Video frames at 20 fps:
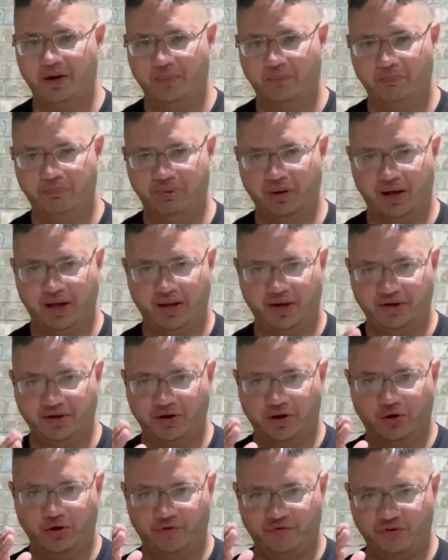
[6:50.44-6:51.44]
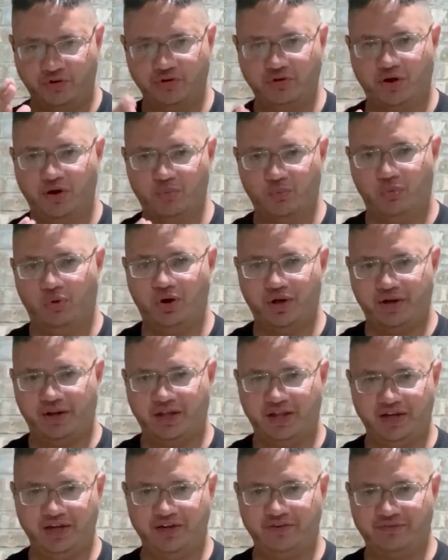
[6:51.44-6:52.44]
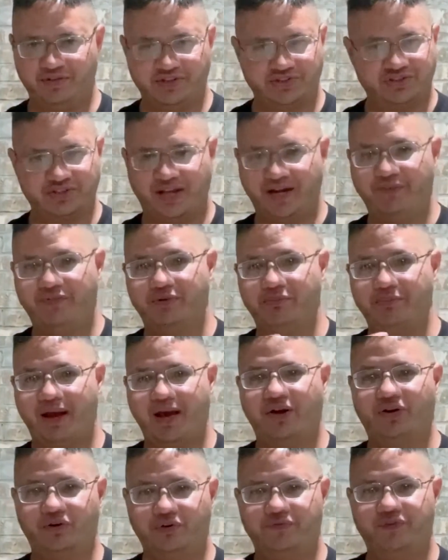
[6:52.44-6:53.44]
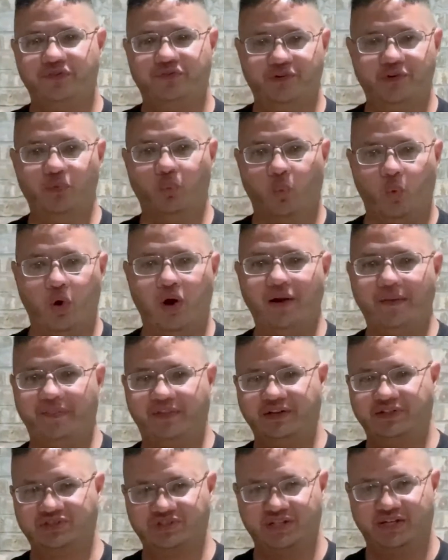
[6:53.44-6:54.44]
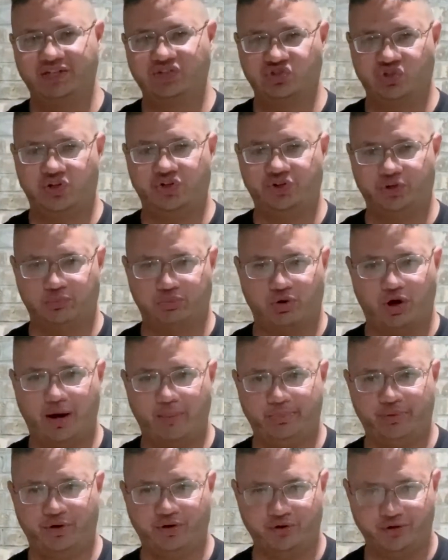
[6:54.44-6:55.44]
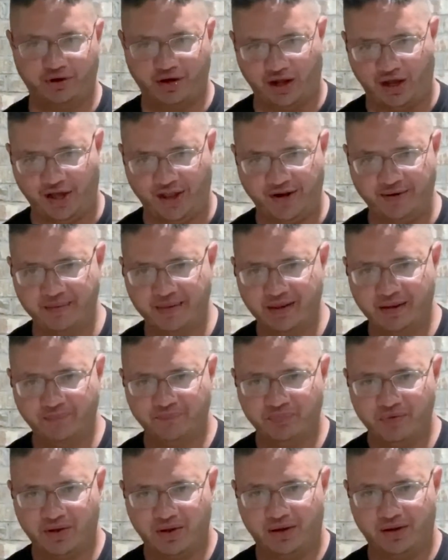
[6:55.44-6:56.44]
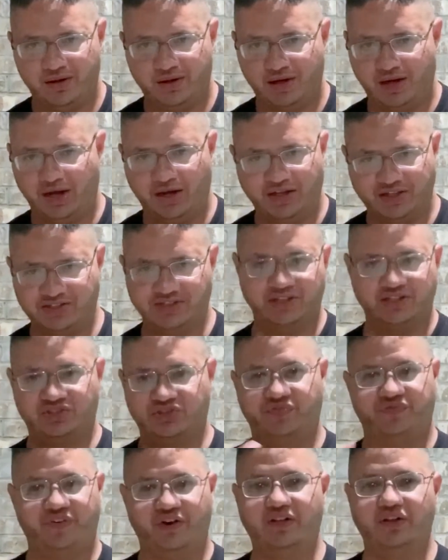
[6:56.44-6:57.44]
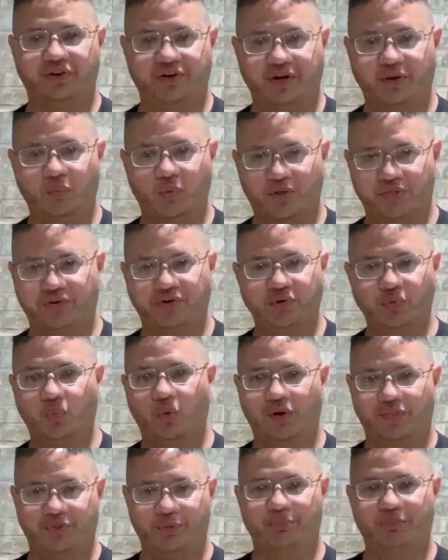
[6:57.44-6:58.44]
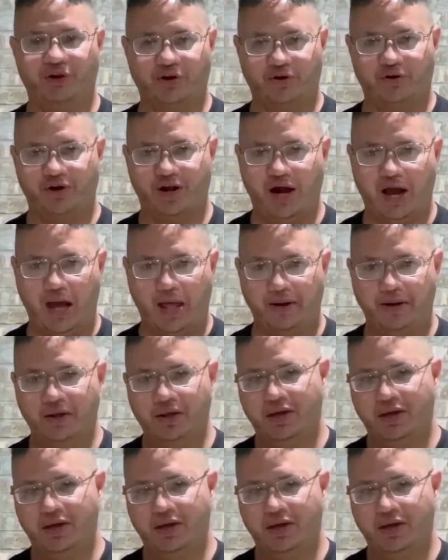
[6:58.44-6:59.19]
But, if you don't want it's not even a matter of if you want these things on your property or not. It's a felony whether you want them there or not.